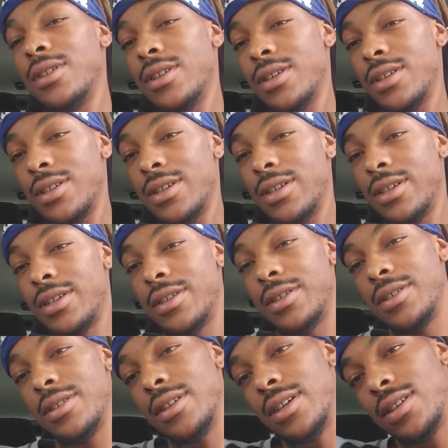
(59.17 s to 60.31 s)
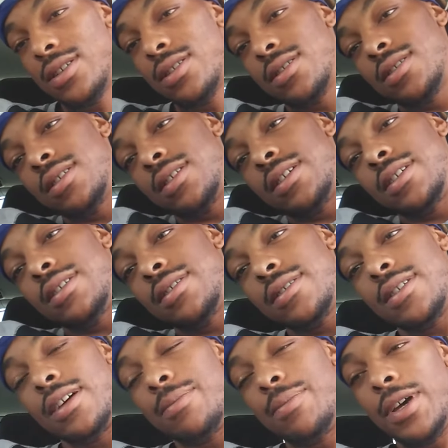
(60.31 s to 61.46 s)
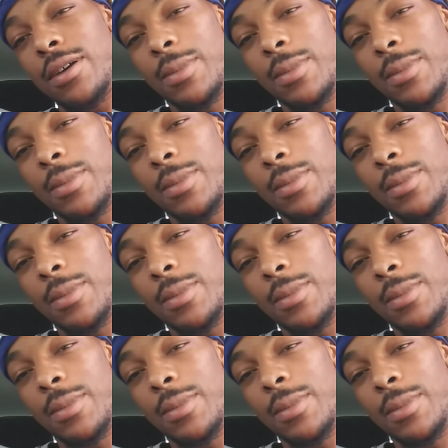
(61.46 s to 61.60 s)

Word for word: and I look at I pat